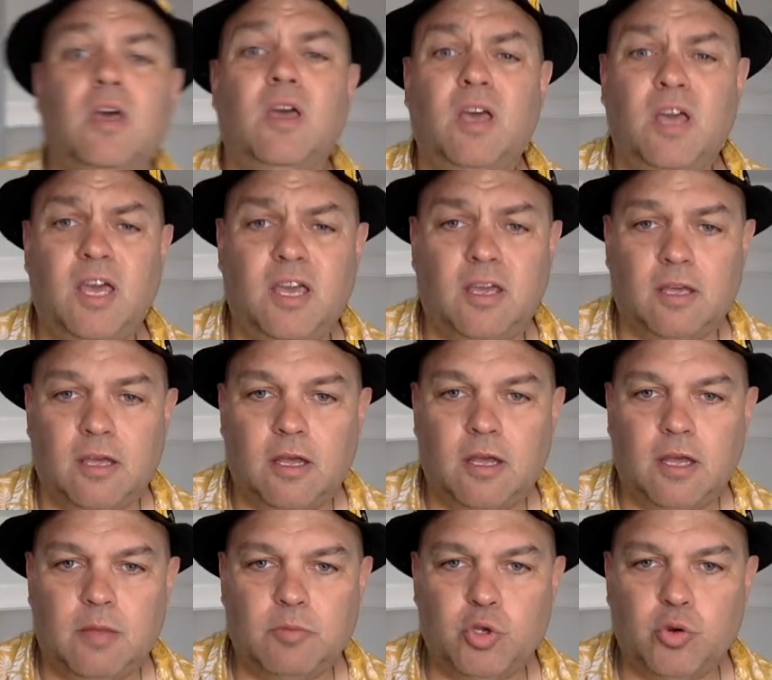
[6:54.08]
Hey,
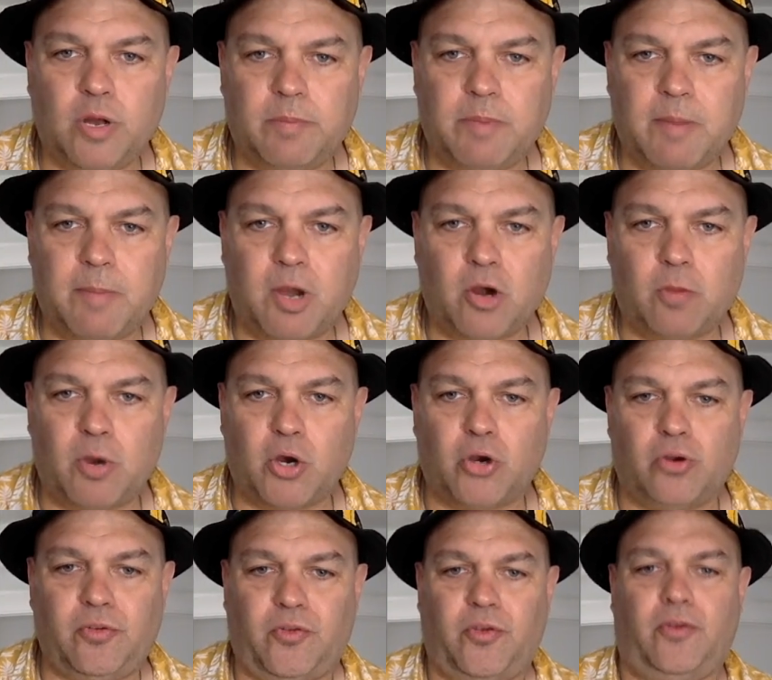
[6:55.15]
I'm doing up my butter
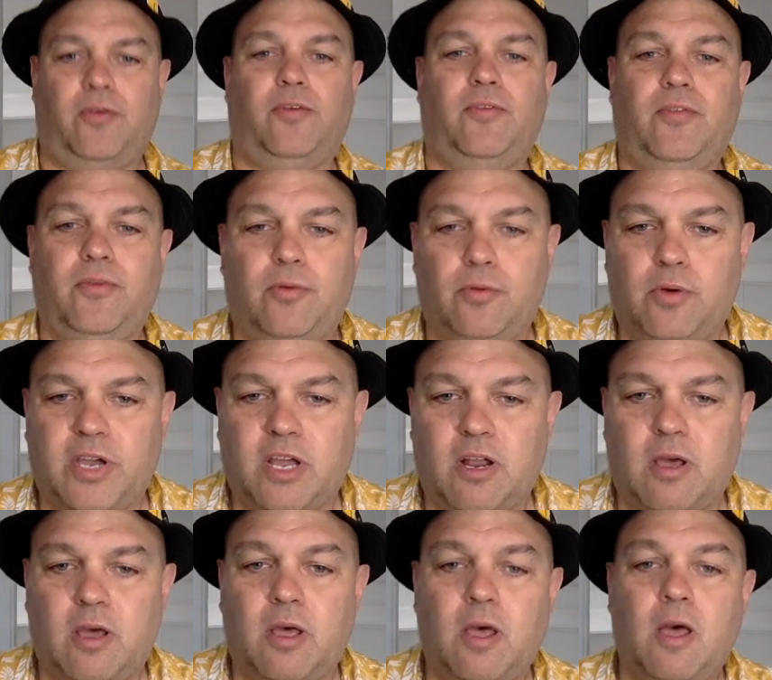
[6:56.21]
burgers. So I got
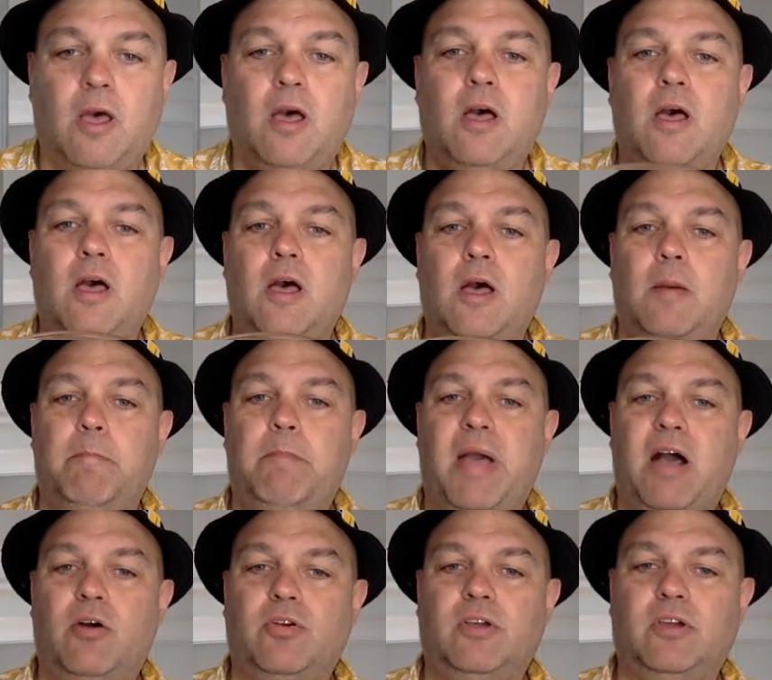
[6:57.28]
a
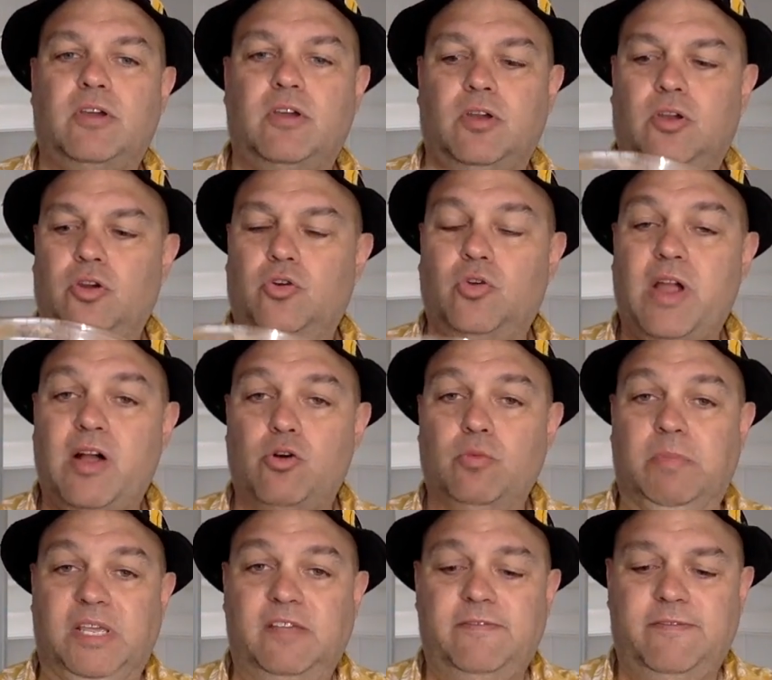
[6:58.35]
pound of
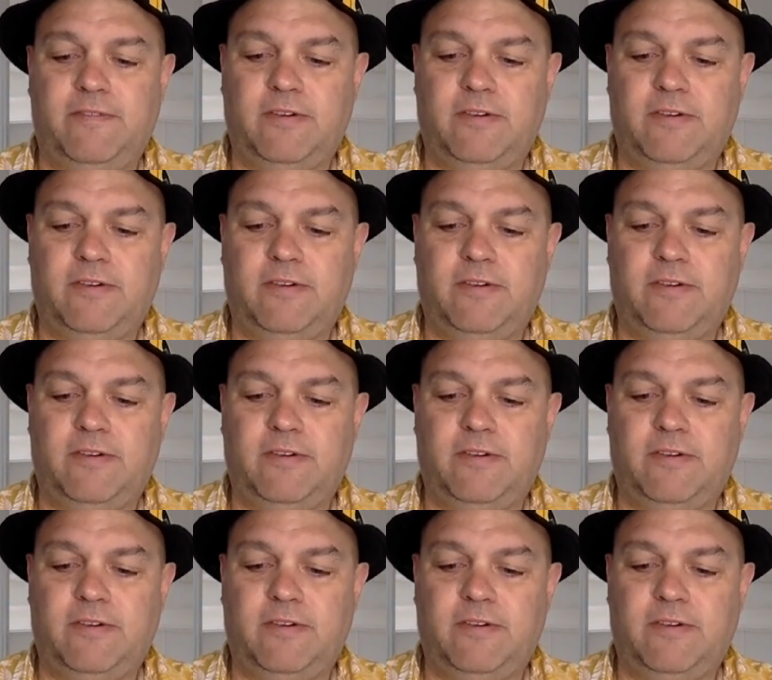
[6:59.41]
ground beef.